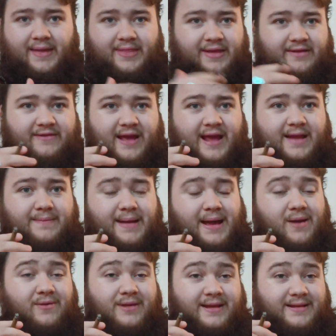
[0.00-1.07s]
I think for
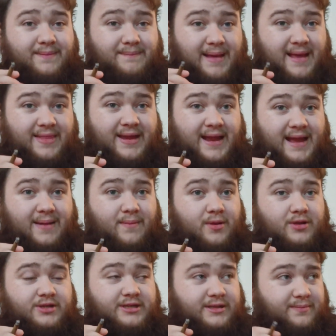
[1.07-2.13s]
£8 these are better than
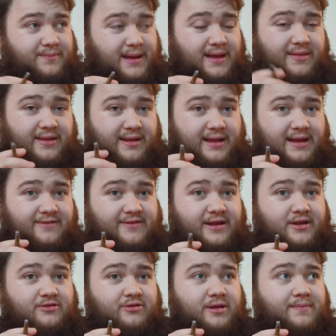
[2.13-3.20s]
Hamlets, these are better than
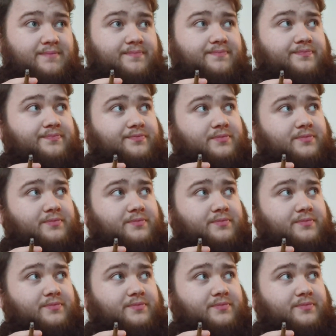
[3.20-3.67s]
Cafe Creme.